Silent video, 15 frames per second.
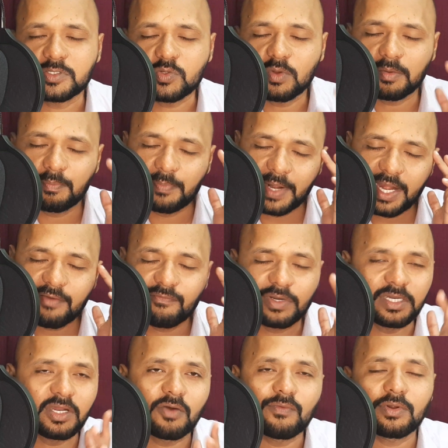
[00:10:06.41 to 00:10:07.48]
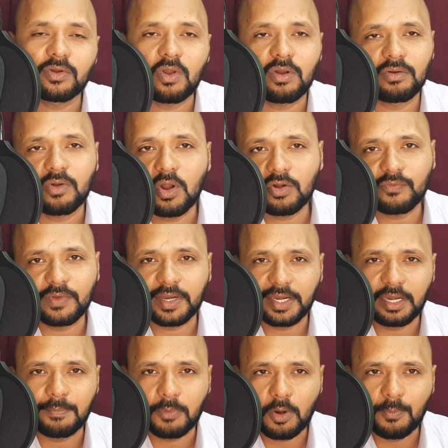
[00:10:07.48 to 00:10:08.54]
your brain will never not work
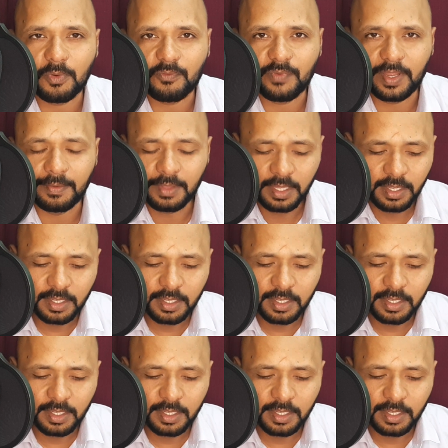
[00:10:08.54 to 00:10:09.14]
in a proper way.